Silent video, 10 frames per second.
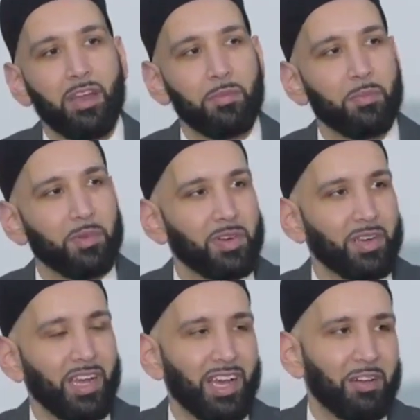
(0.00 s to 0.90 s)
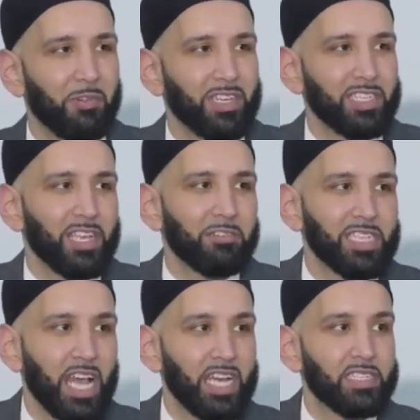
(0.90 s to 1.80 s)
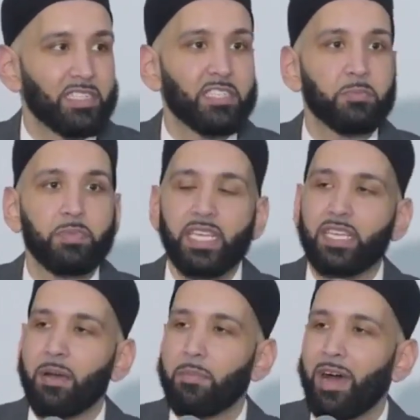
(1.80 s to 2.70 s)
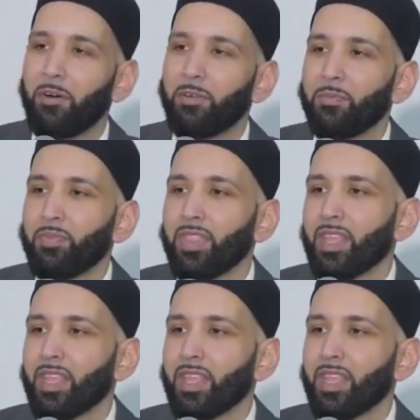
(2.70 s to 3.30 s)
I remember once I was asked to speak about